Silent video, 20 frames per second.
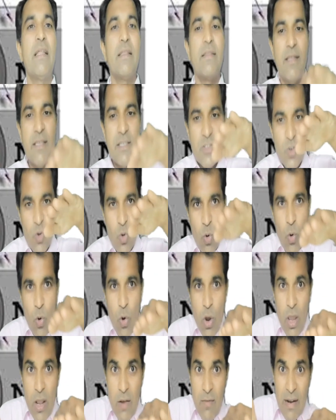This
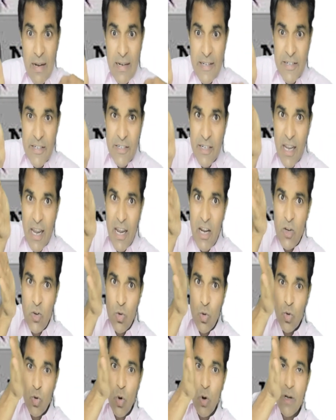coil will try
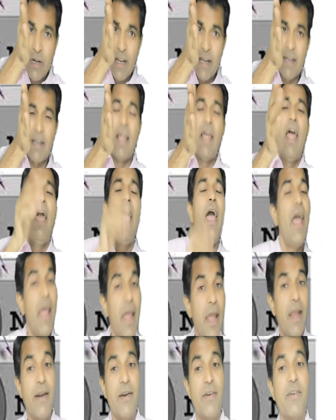to rotate
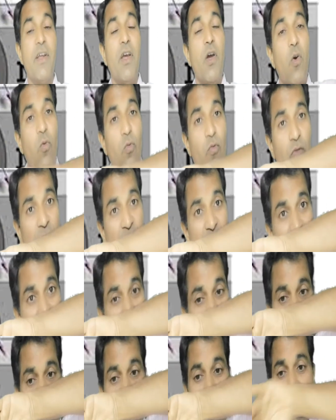and
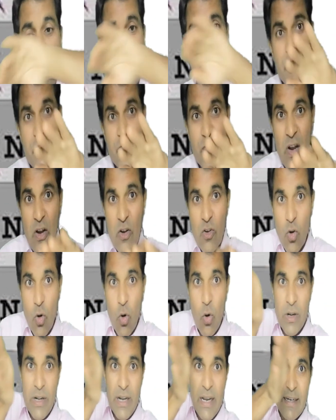when it will
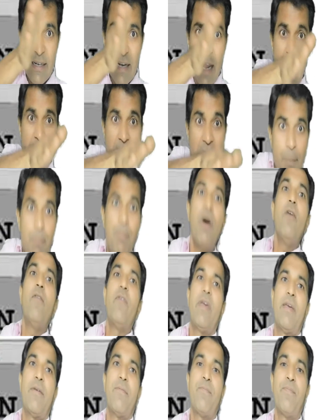rotate
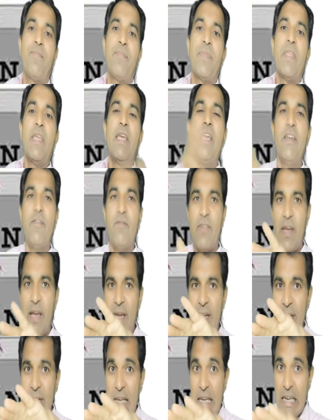halfway,
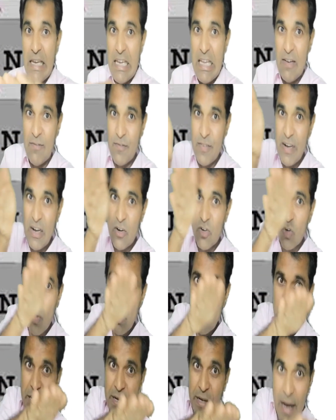when it will
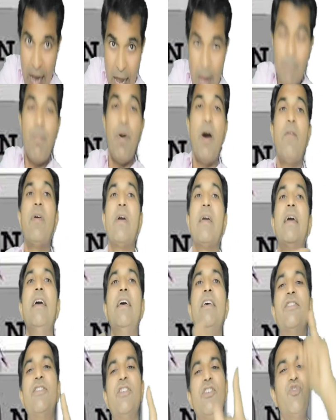rotate halfway,
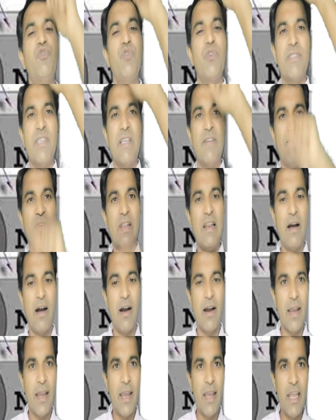situation will
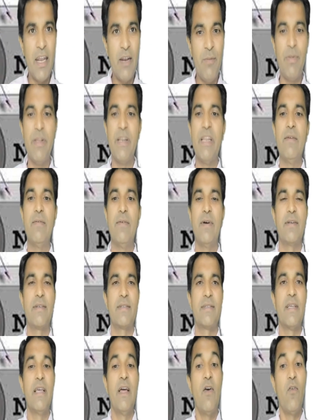again be reversed.